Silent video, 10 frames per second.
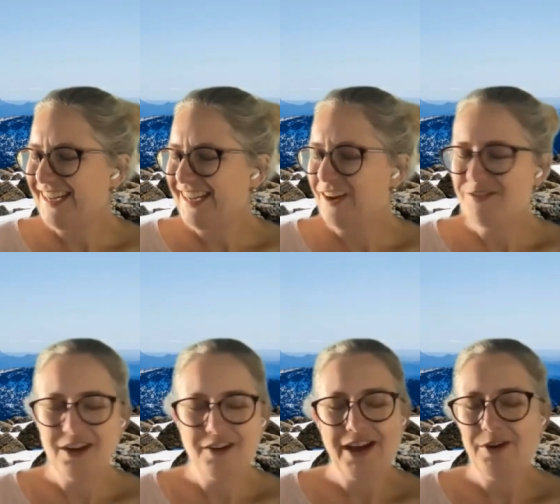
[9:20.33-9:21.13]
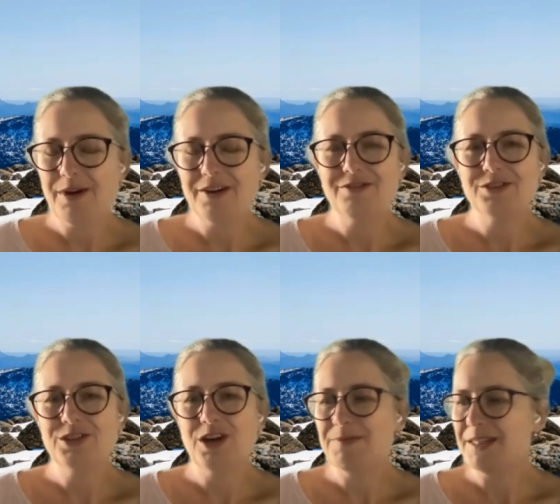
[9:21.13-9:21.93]
and I've, I've had a wonderful
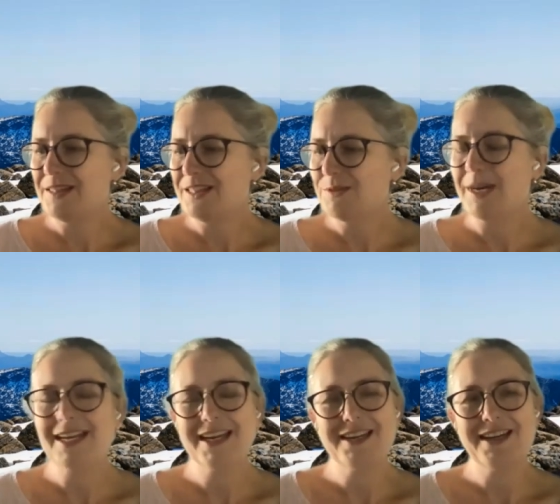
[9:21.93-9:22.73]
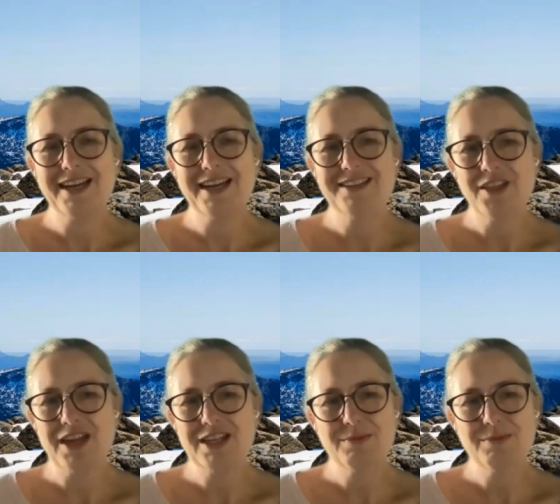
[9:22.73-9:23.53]
time this week and, and I
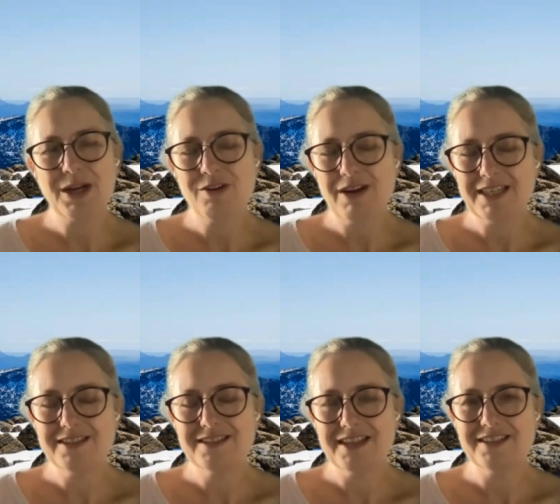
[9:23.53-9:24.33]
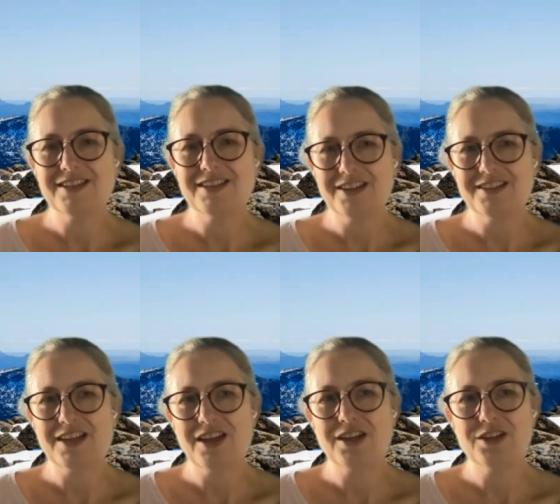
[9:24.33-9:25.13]
think it's been a great success and I
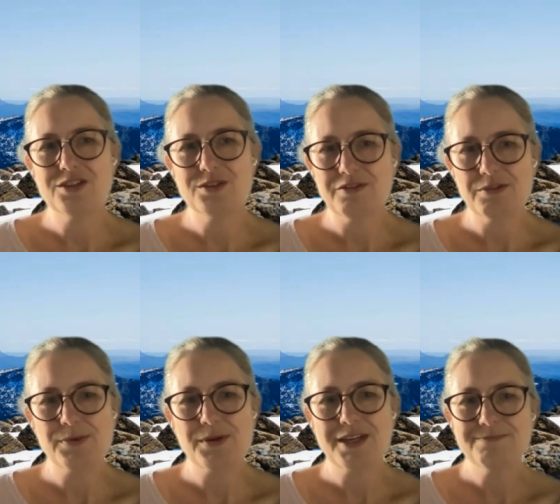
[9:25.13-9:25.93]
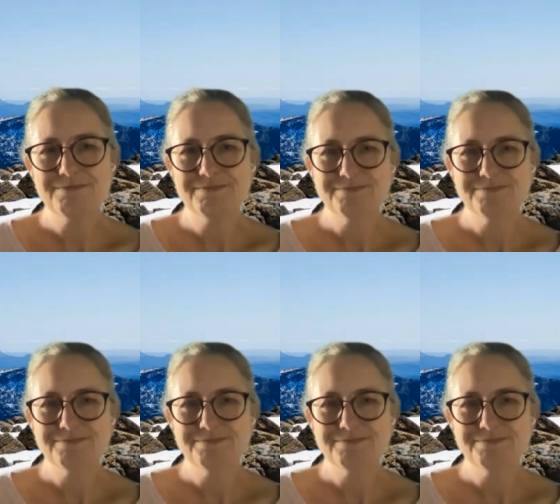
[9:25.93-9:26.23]
say thank you to everybody.